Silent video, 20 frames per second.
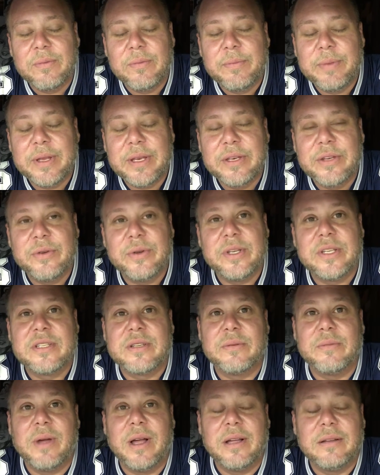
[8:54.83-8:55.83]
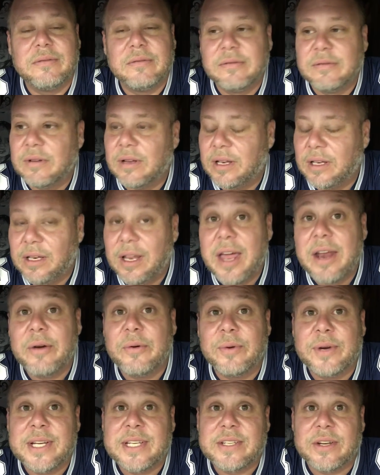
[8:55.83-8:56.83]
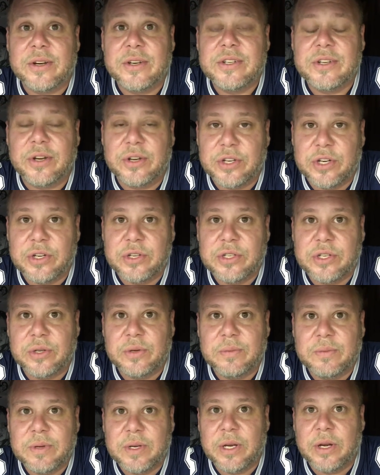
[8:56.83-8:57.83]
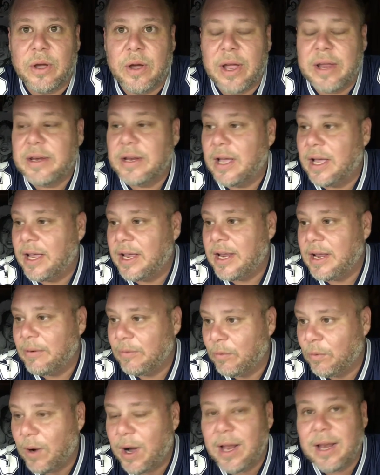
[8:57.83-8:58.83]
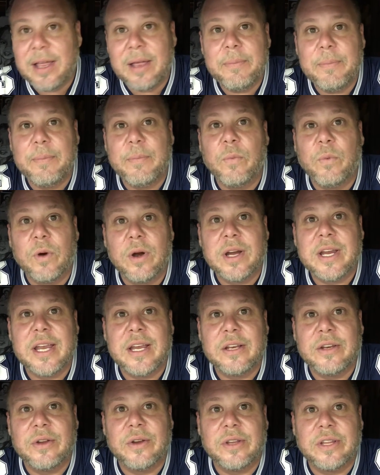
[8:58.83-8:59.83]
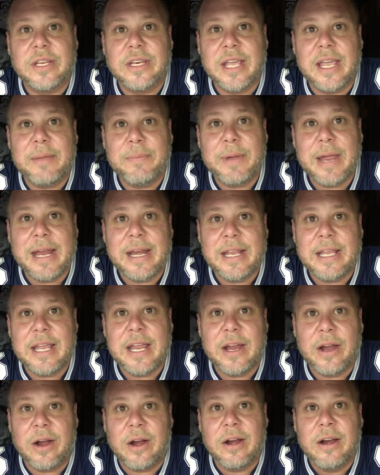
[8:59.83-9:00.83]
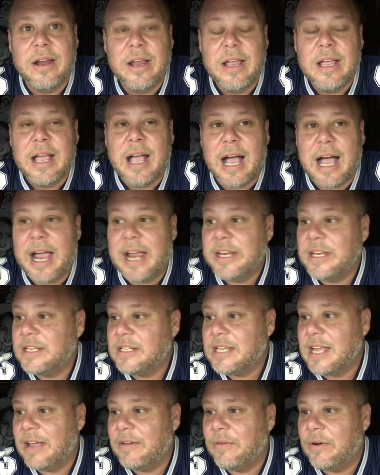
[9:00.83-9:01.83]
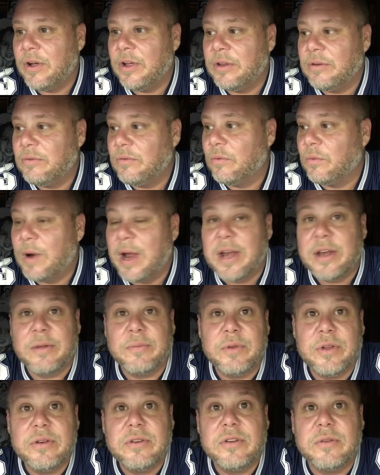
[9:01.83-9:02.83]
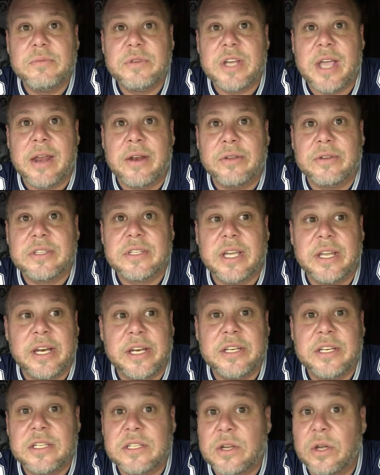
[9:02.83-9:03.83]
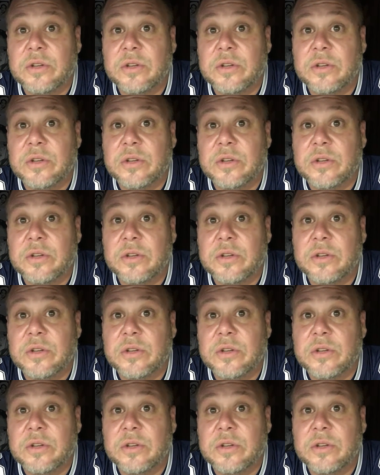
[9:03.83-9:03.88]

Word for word: been doing some a lot of research on YouTube. You know, I, I while I'm working during the day painting here, I just have on random YouTube channels, and it just